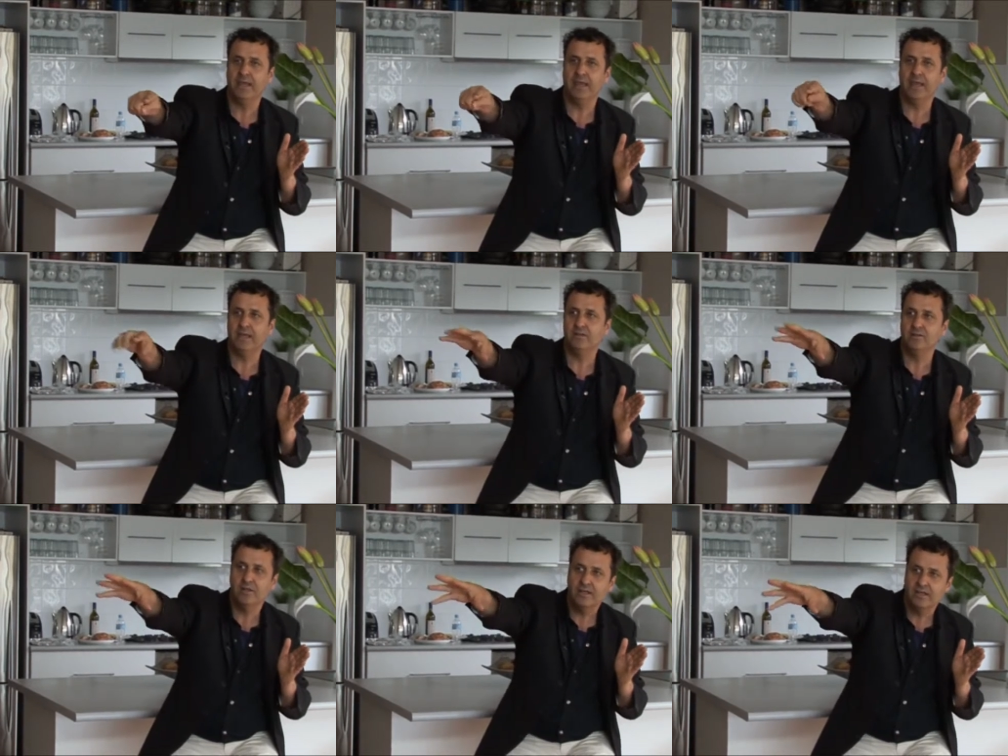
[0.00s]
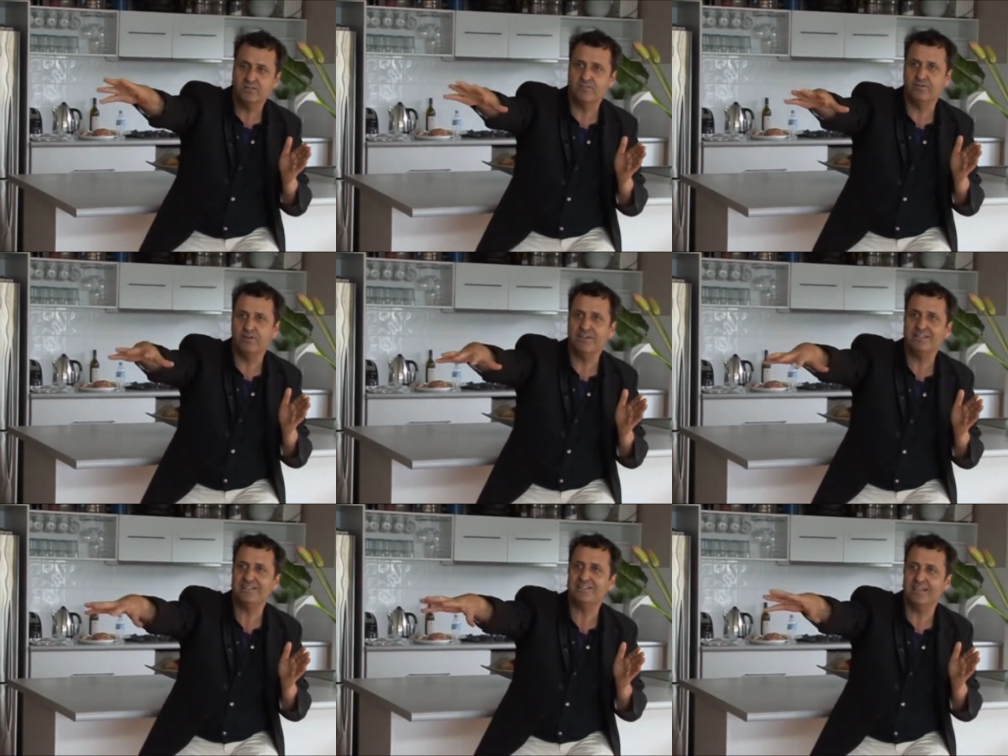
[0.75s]
and it's a
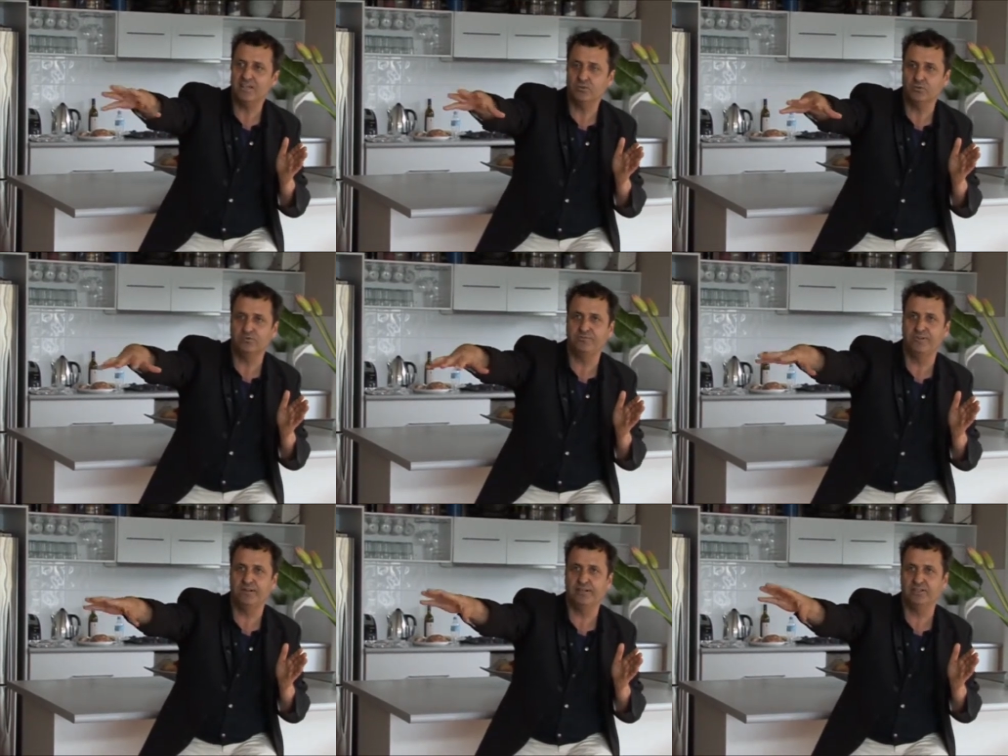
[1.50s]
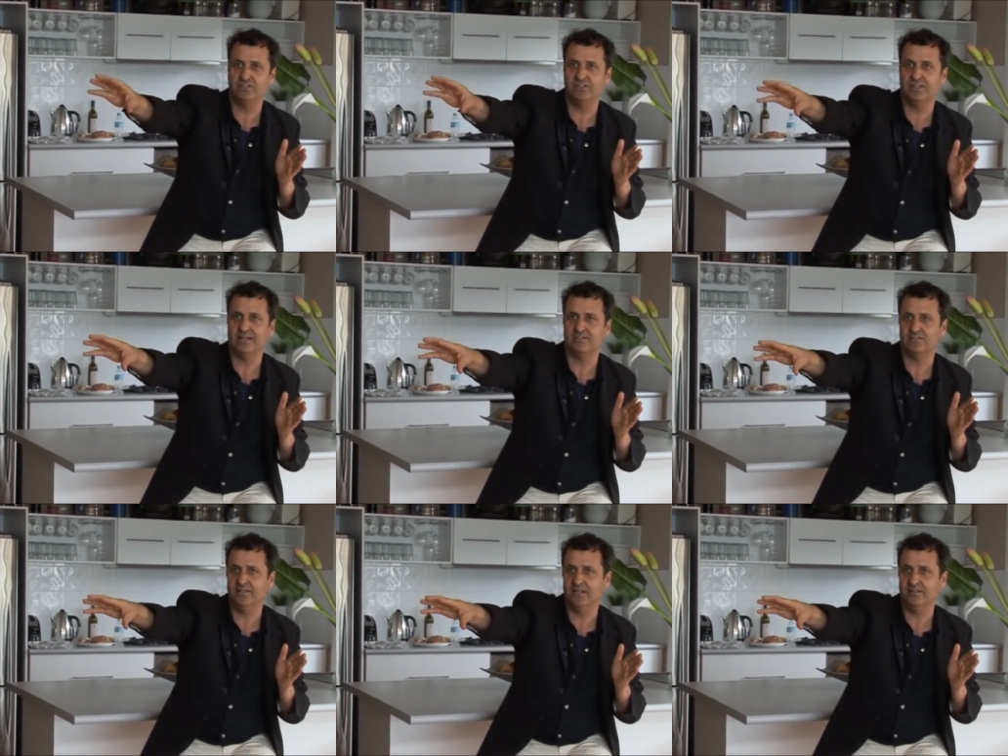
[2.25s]
very settled feeling just
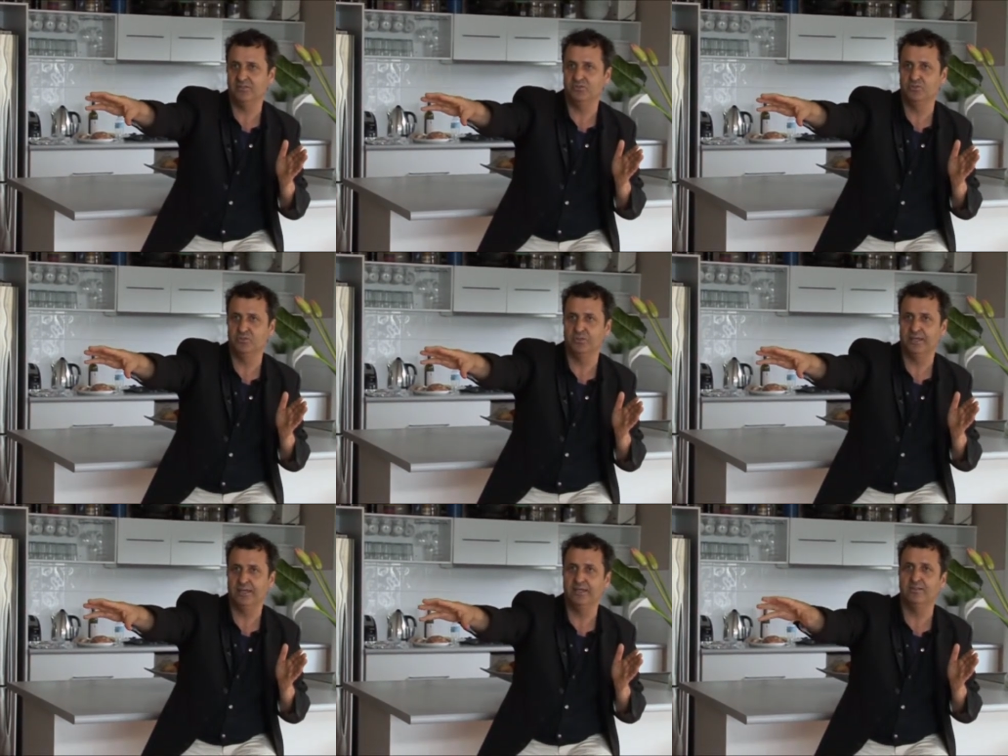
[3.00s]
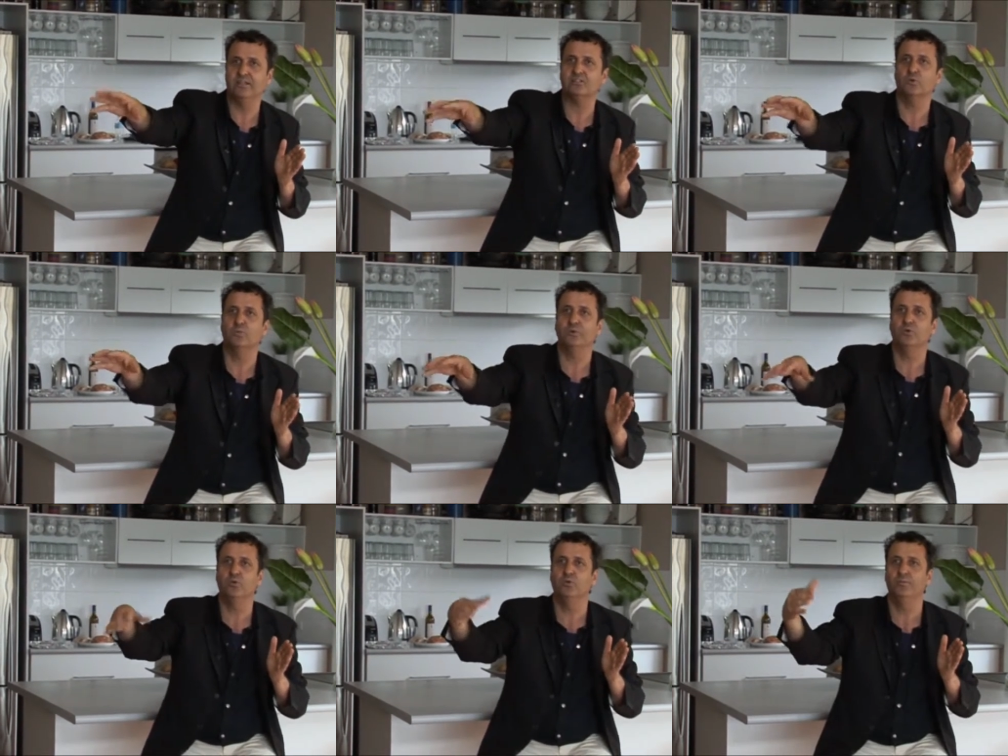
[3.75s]
outside the door here and that's what
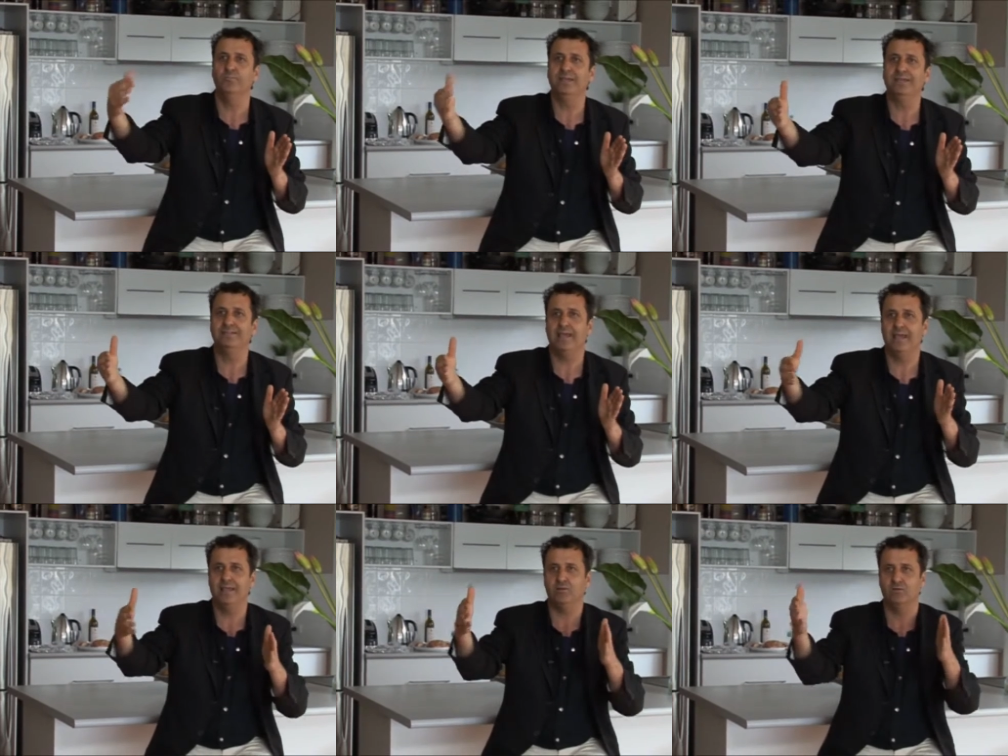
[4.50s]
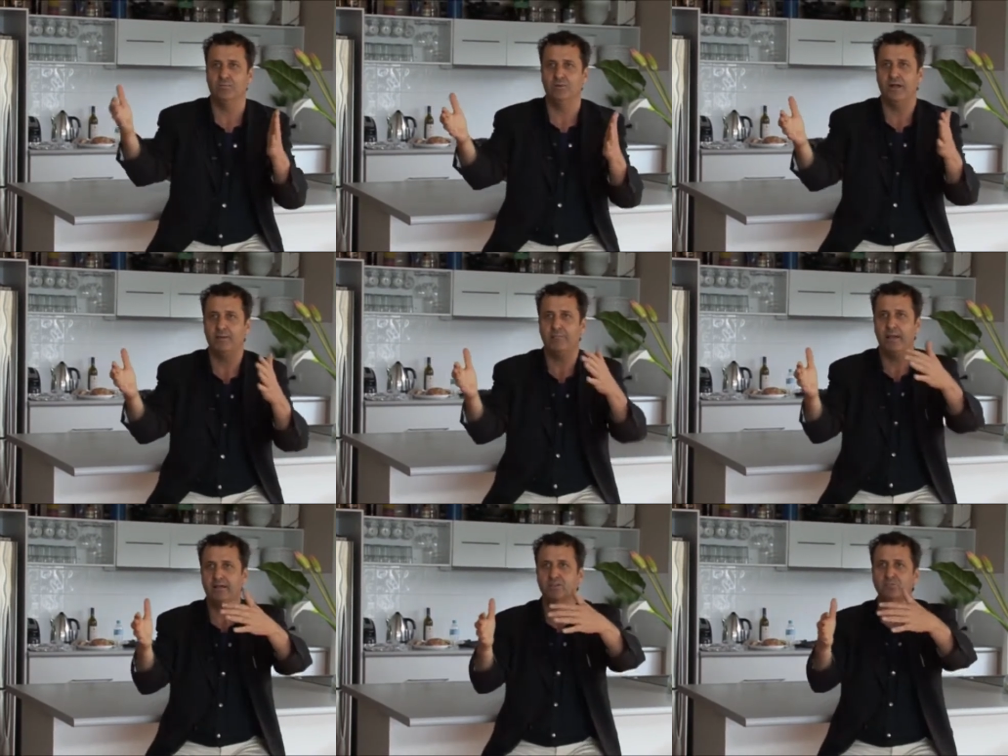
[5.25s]
we call the Ming Tang or the Bright
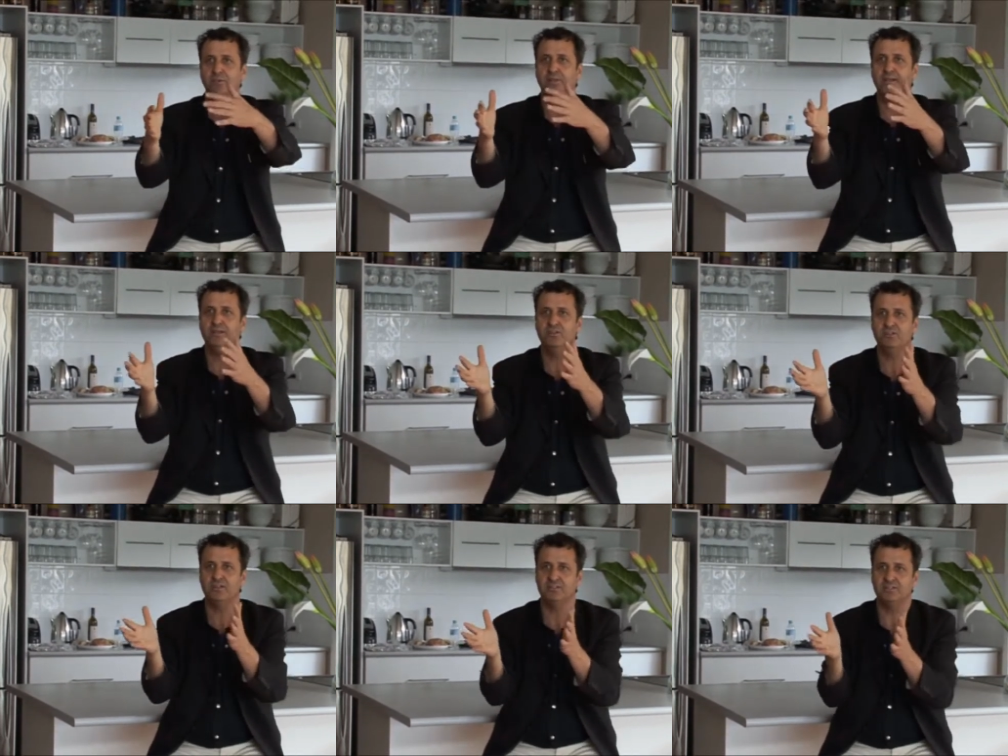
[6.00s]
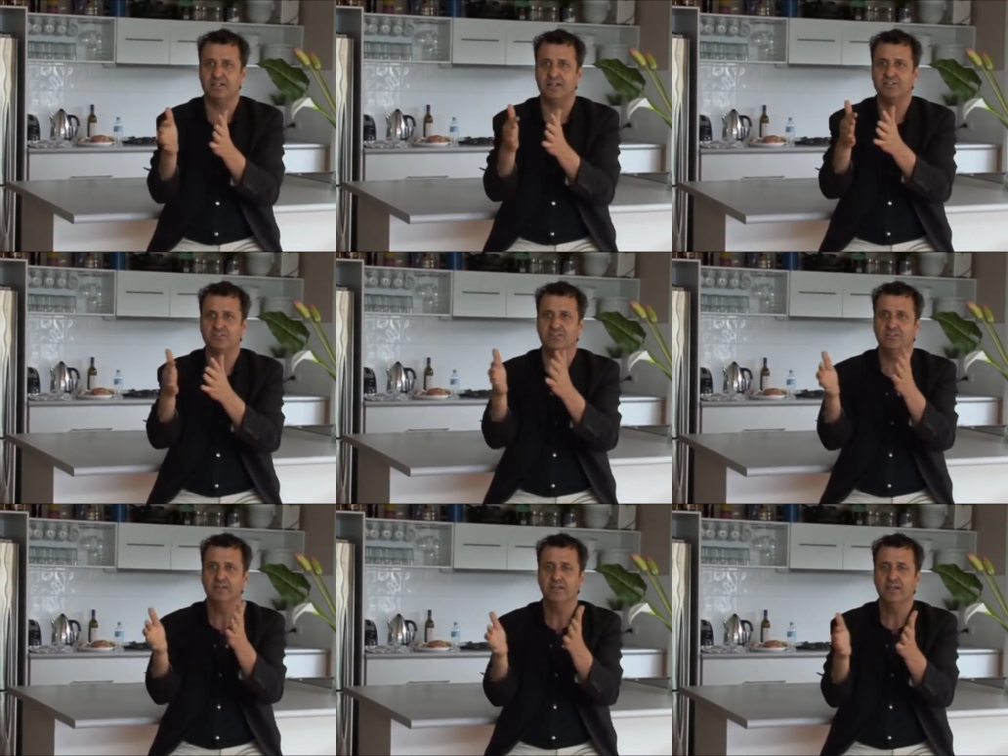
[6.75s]
Palace where the energy just starts
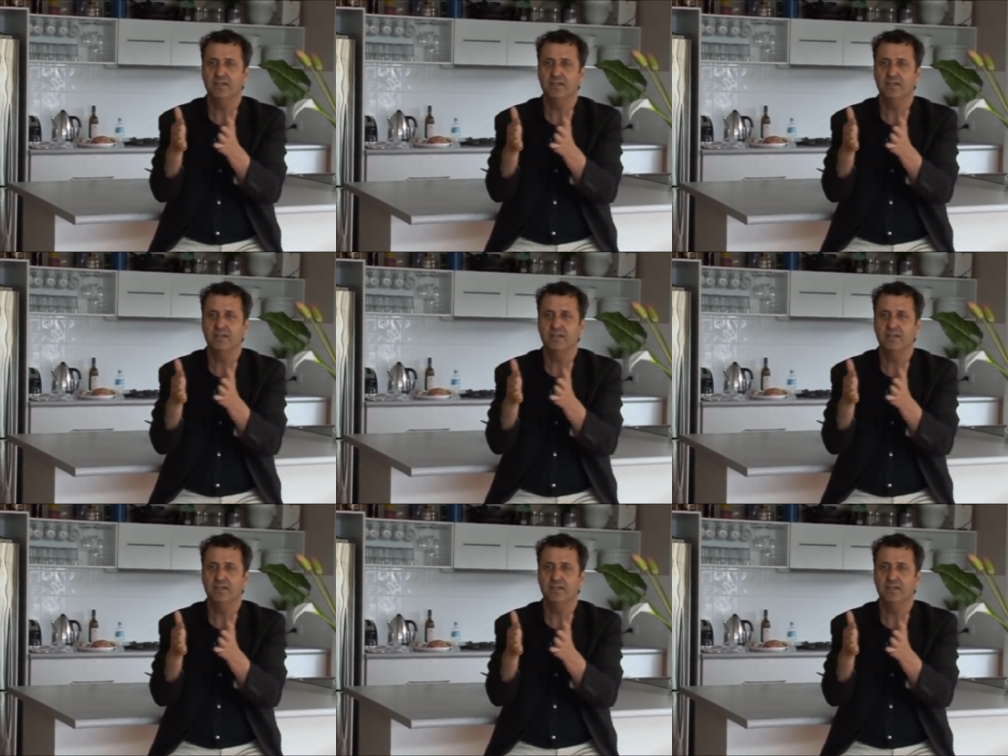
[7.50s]
to